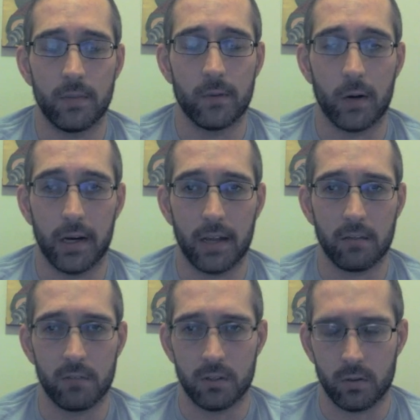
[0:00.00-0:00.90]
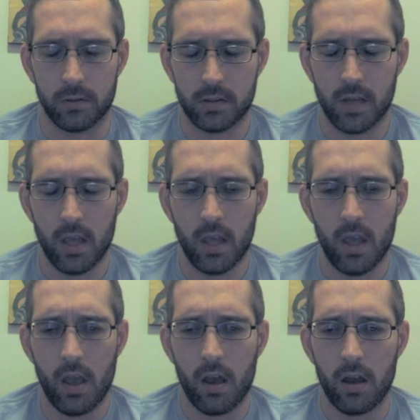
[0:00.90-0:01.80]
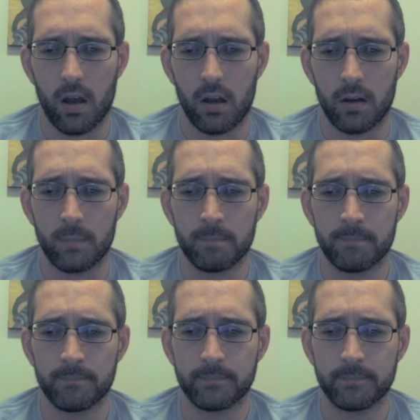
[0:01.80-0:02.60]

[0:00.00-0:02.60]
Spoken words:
before I get the results. My